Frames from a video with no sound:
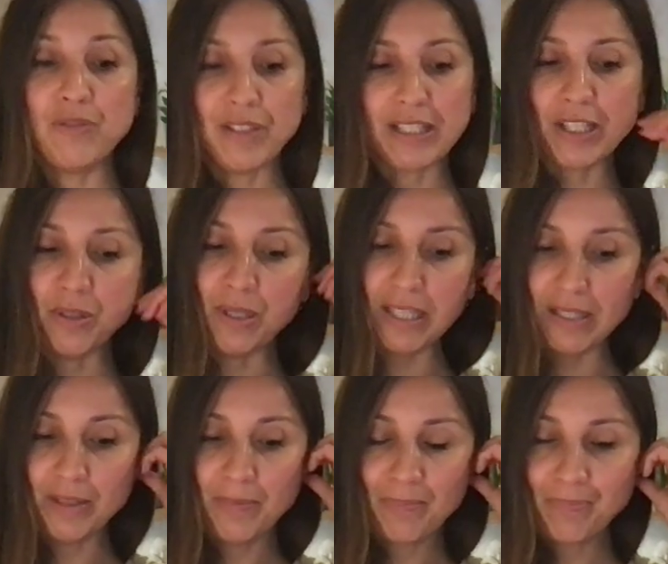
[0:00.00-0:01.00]
feel like you need.
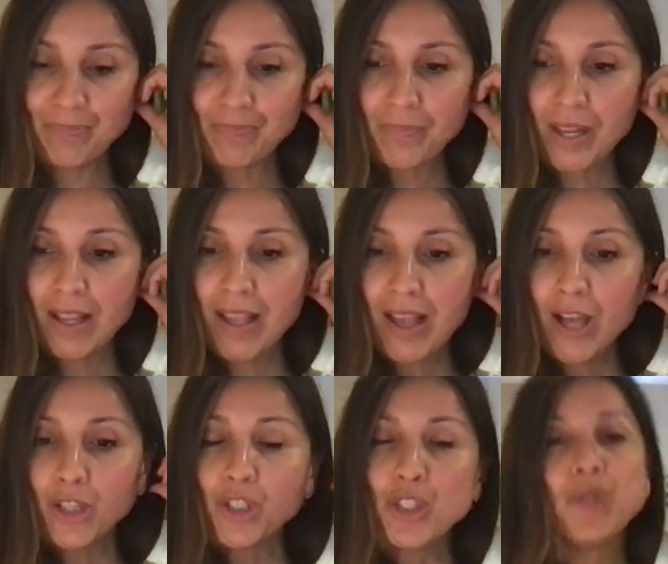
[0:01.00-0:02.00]

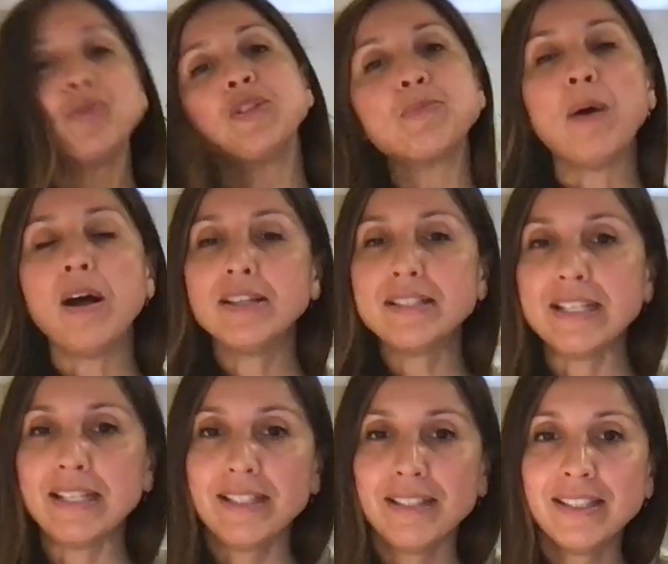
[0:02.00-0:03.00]
Choose
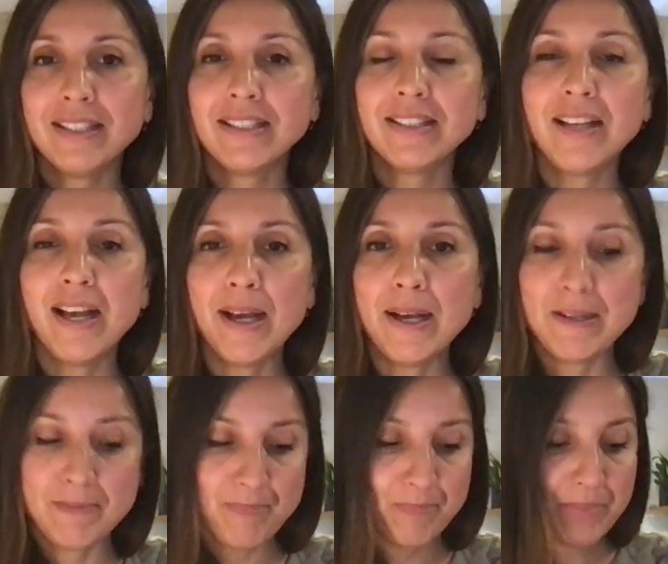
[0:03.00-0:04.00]
bonding.
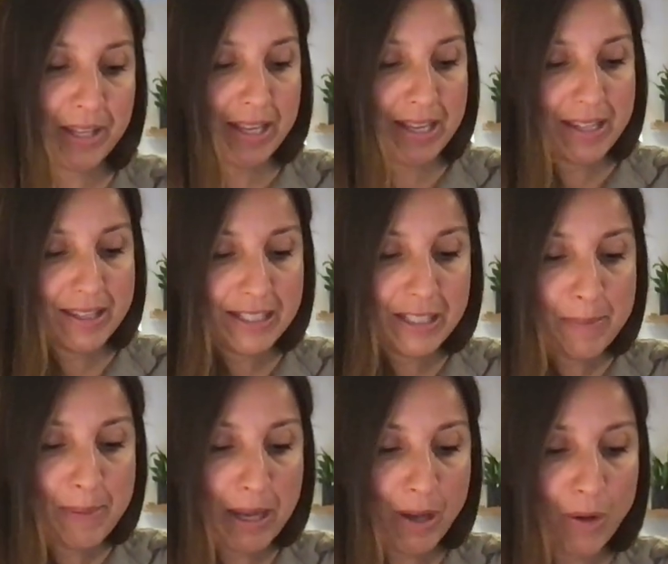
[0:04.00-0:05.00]
Think
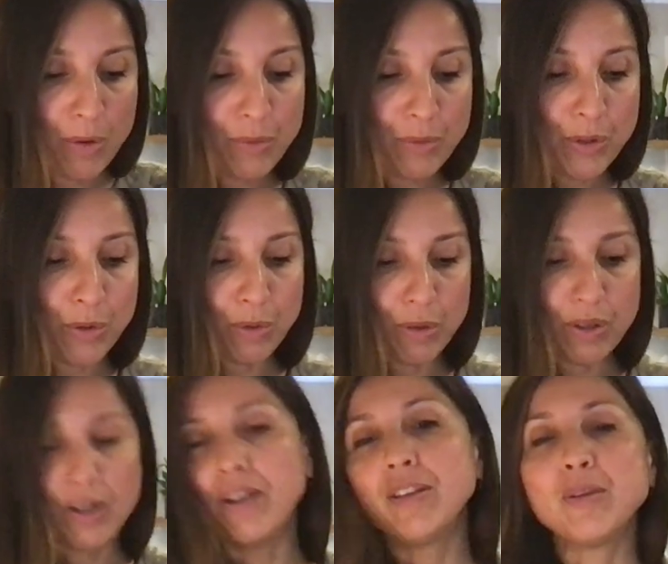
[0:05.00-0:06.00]
about
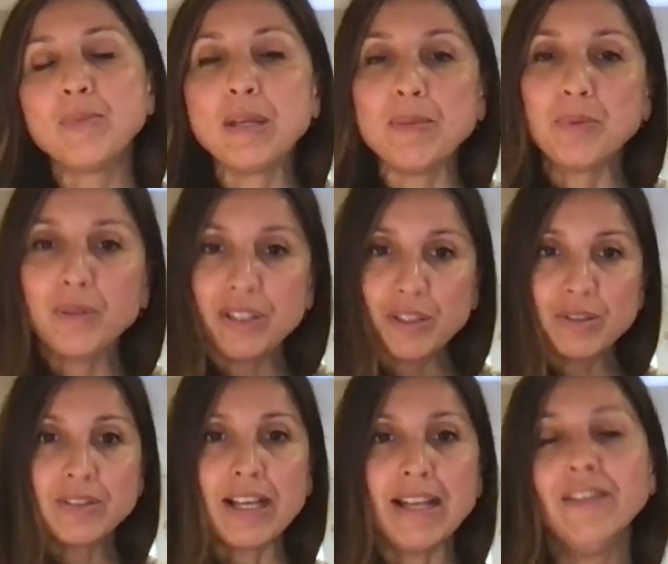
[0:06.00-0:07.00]
the people in your
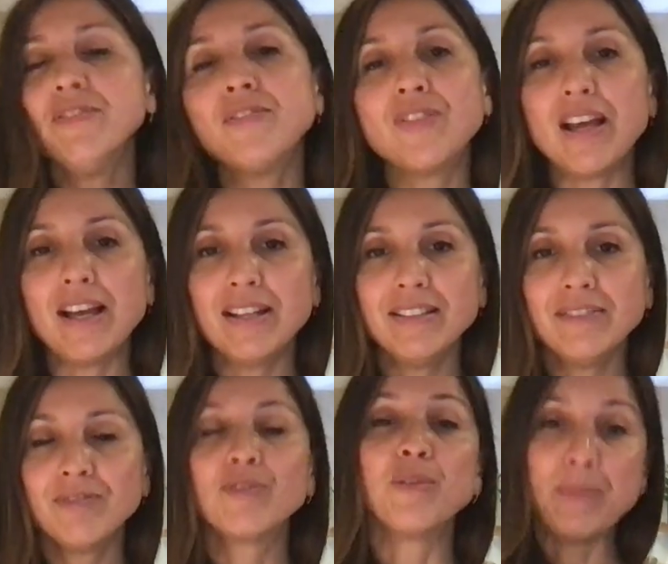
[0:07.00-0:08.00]
life that,
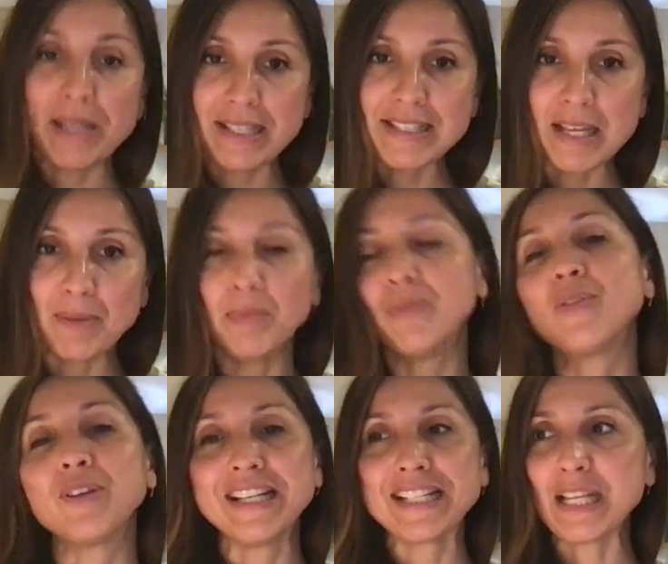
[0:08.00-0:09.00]
for an
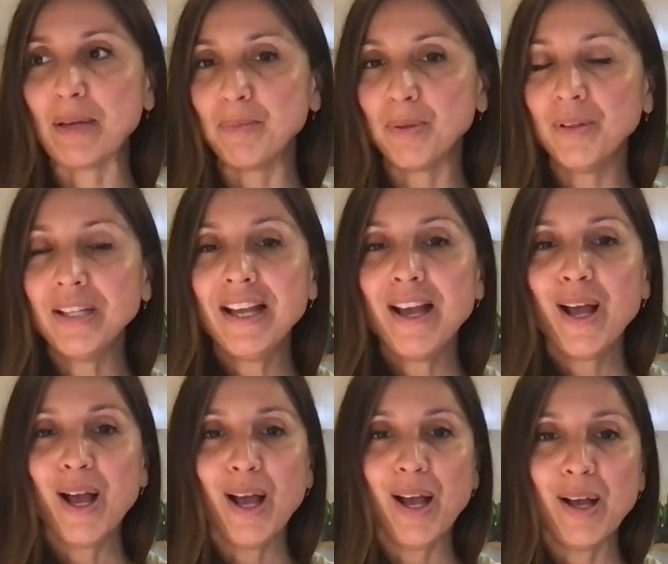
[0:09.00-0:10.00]
example,
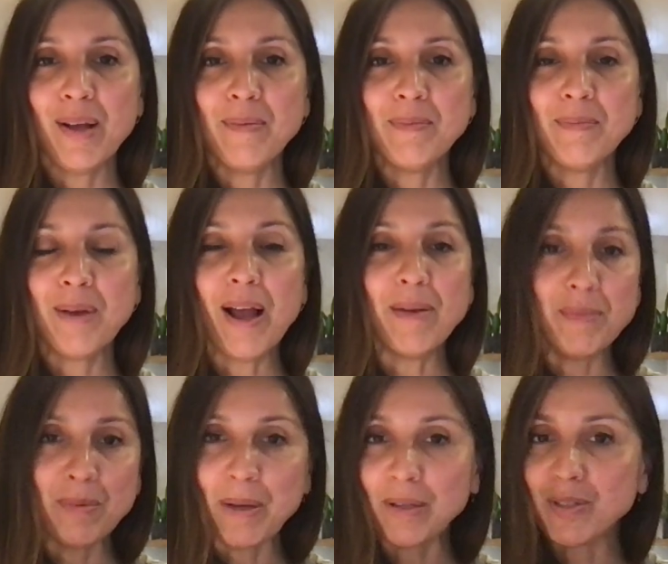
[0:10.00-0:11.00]
I'm
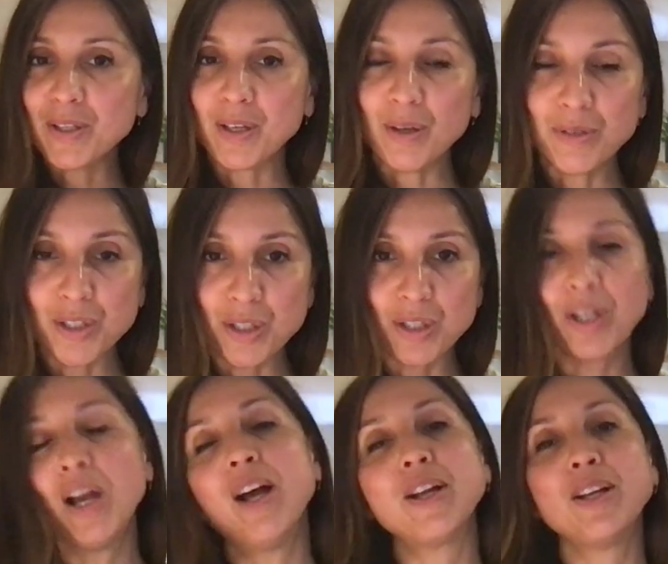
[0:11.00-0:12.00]
about to go to
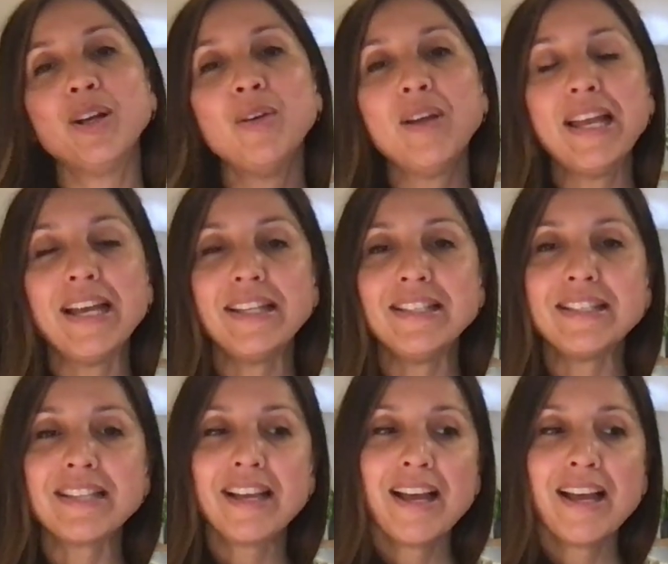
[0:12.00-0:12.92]
Chicago, and